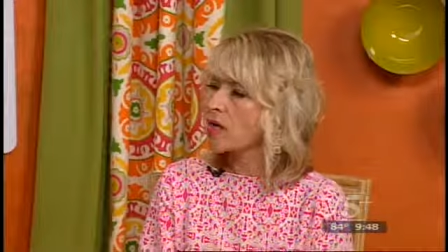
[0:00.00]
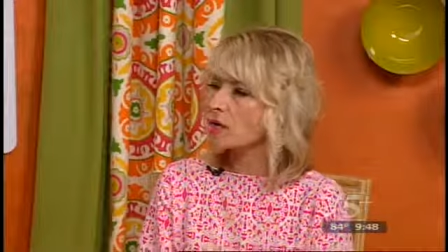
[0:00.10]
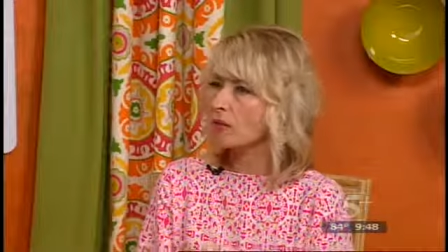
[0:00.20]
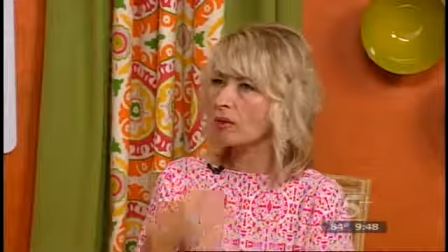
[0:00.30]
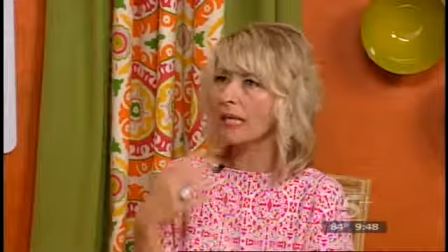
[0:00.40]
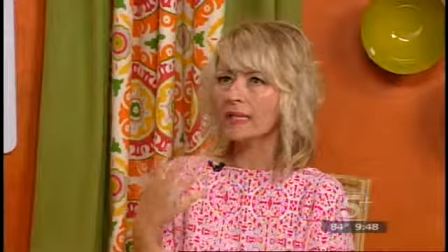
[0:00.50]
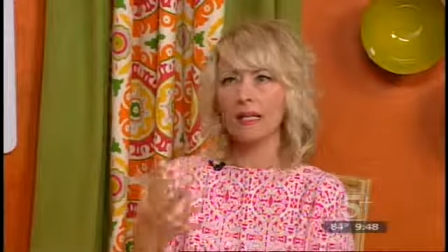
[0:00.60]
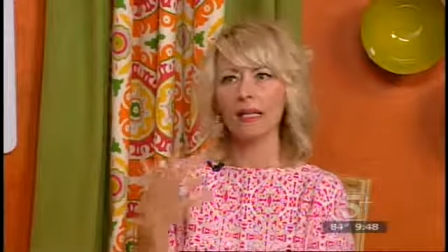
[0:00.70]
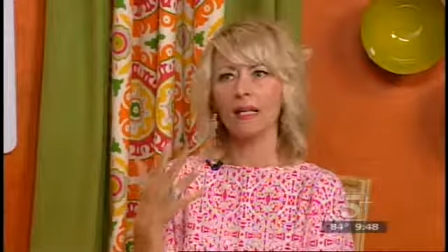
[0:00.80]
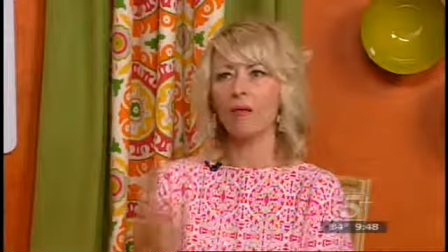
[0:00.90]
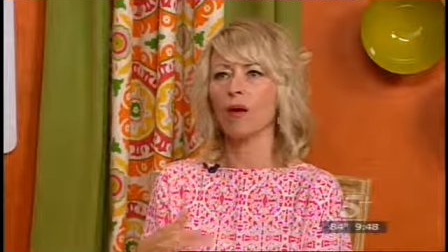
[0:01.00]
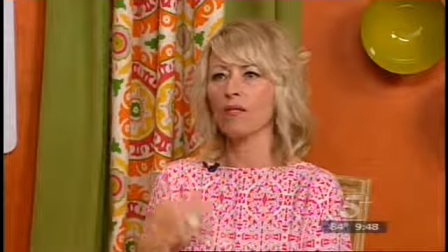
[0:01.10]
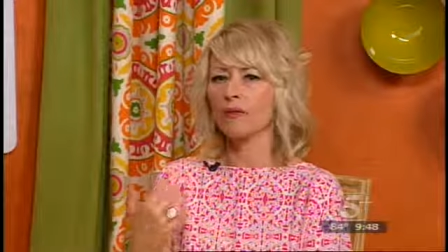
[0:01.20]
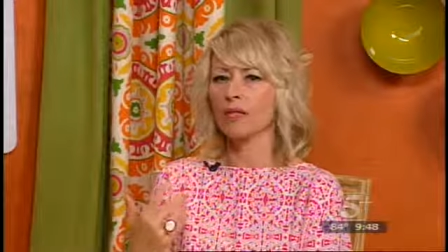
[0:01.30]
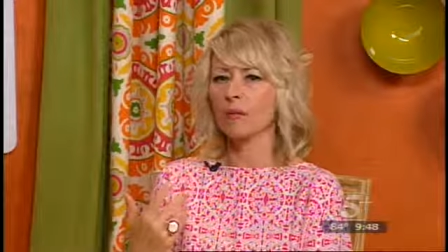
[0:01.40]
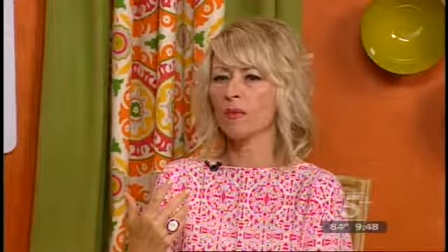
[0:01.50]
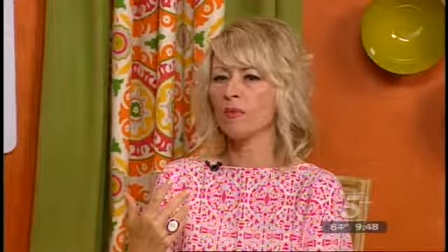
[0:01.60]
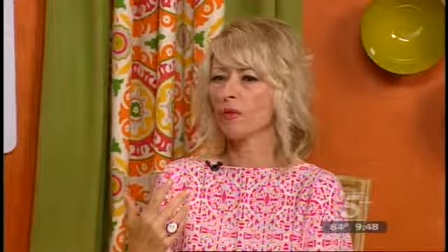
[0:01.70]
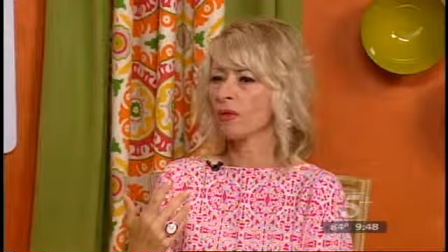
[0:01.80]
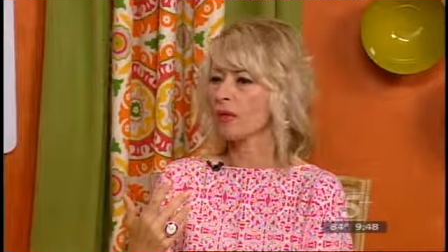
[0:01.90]
So let's kind of go over some
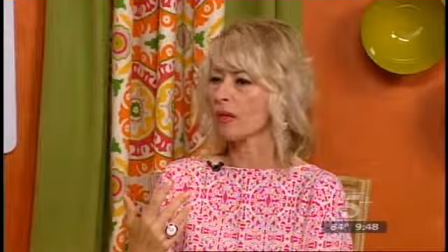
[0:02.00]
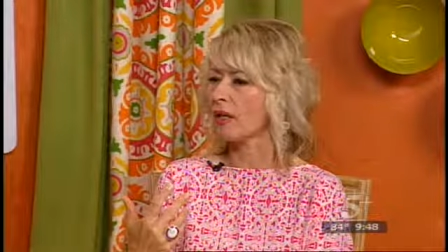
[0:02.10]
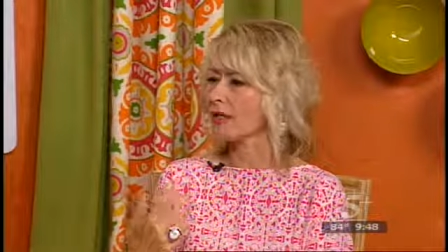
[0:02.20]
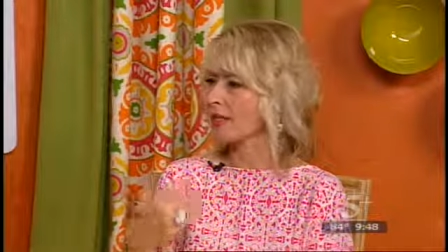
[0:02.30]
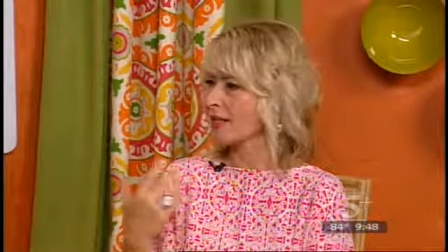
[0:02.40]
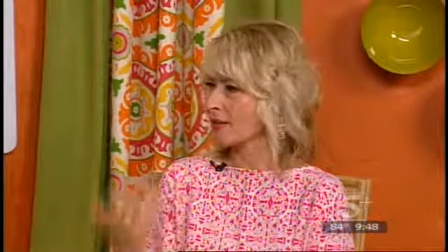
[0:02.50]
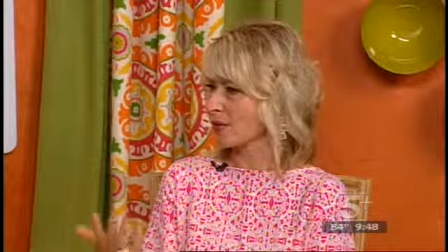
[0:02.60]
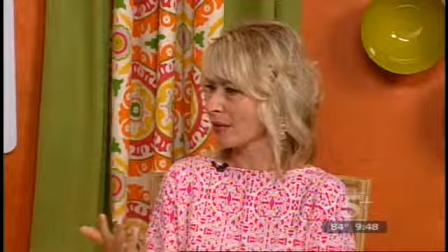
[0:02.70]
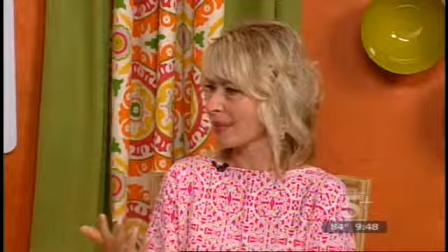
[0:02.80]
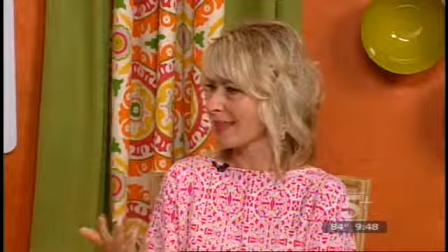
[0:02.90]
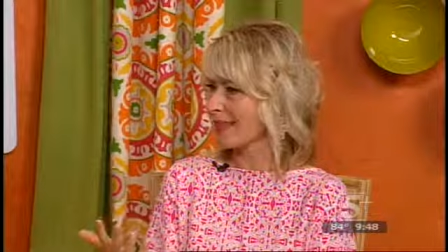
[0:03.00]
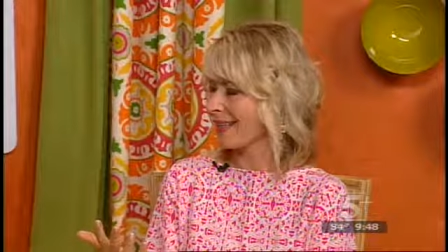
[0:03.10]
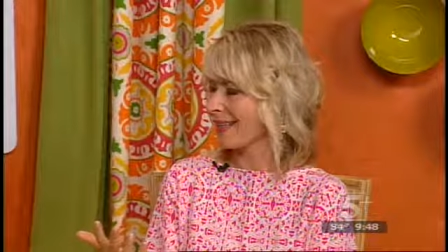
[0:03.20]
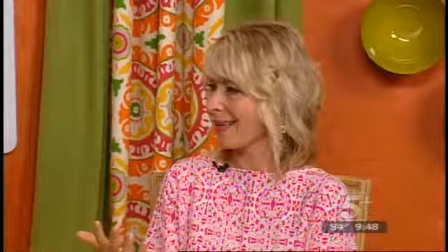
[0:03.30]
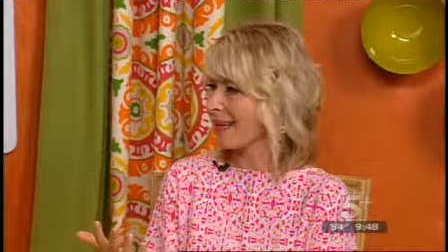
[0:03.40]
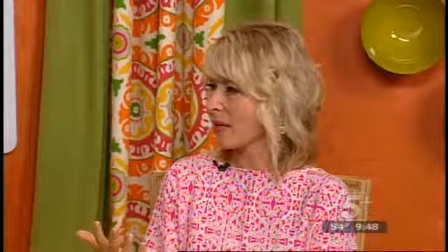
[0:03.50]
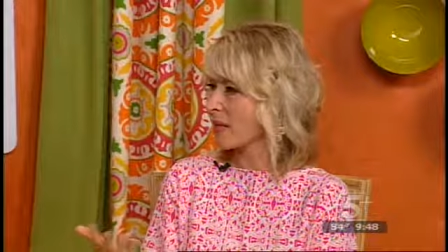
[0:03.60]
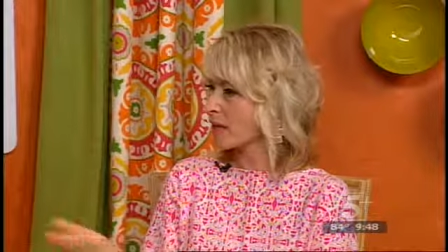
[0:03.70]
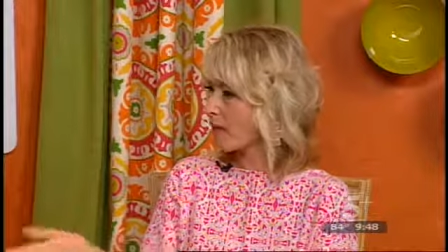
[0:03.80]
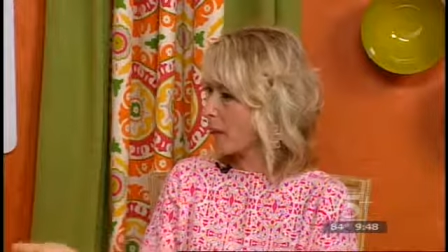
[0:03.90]
of your accessories again,
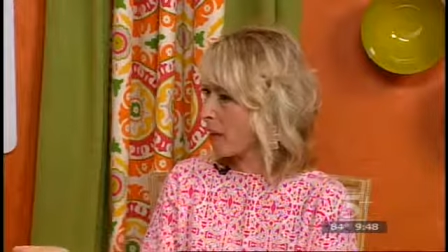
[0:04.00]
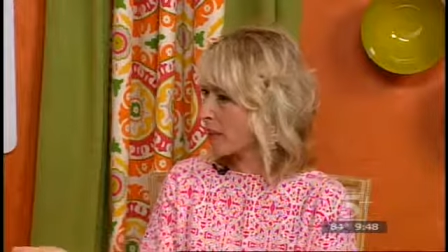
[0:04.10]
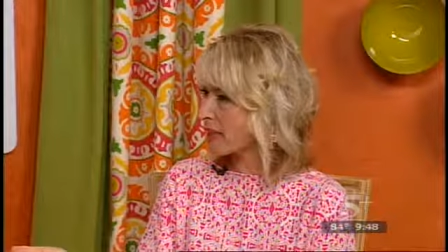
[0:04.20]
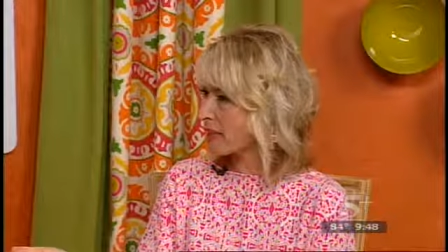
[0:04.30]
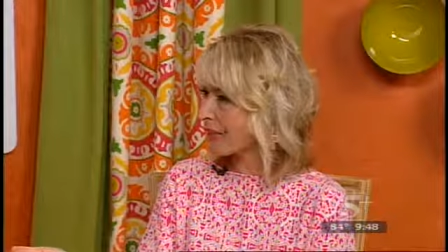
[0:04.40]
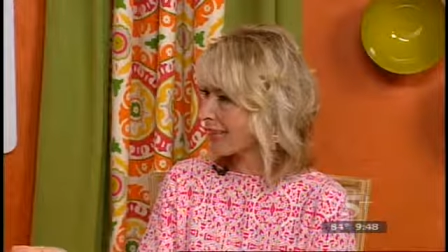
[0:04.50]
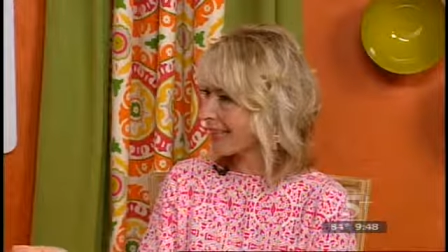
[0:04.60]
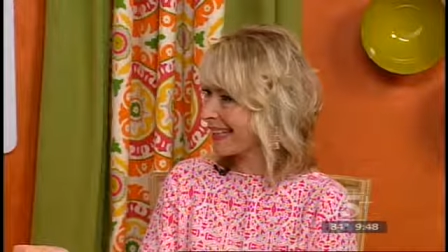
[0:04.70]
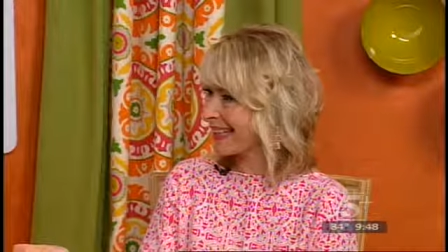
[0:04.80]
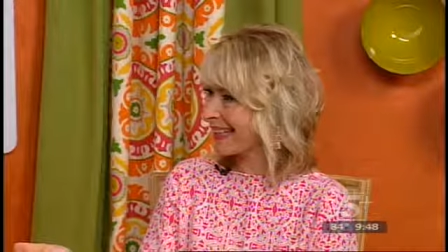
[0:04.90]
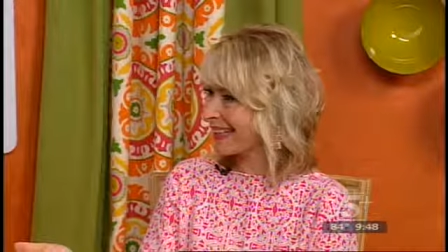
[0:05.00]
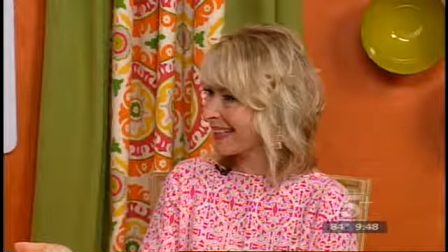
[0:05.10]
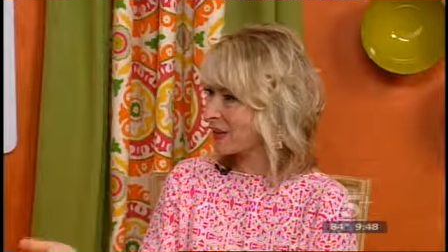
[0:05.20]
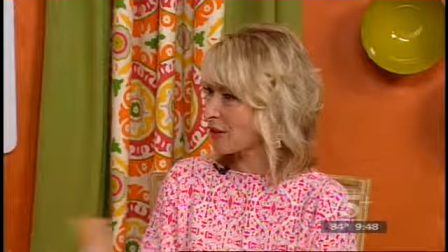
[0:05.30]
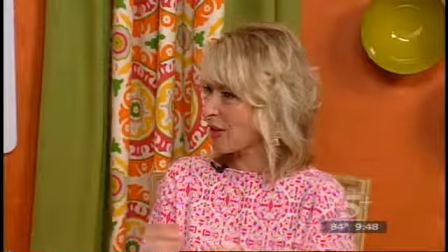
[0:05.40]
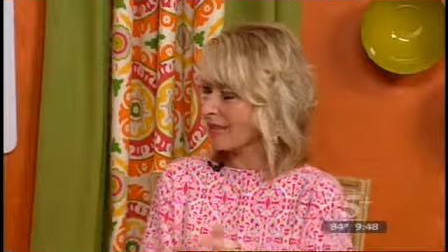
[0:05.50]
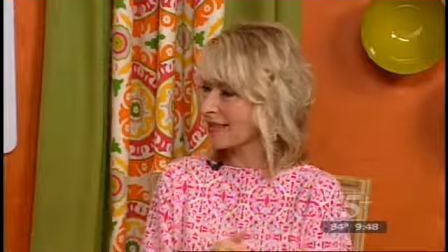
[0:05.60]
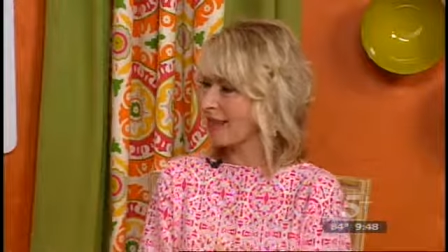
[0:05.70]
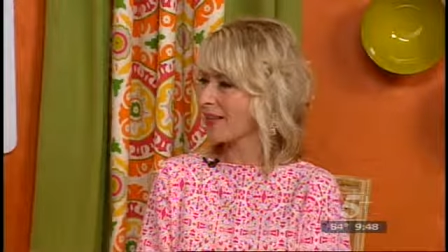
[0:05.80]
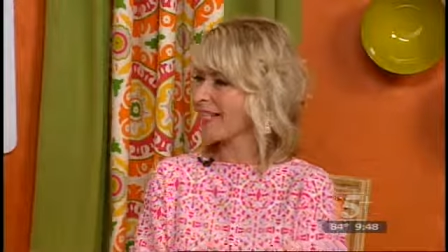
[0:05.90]
because am I missing anything that you guys
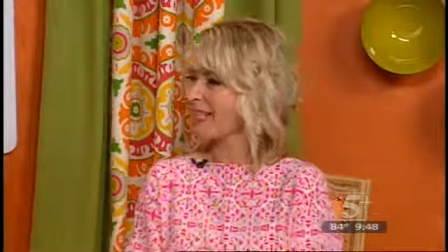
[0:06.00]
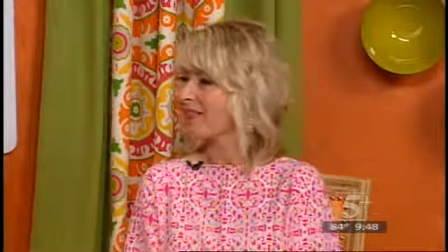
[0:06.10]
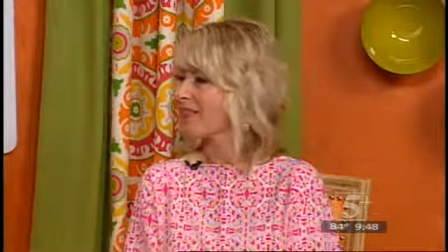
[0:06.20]
carry?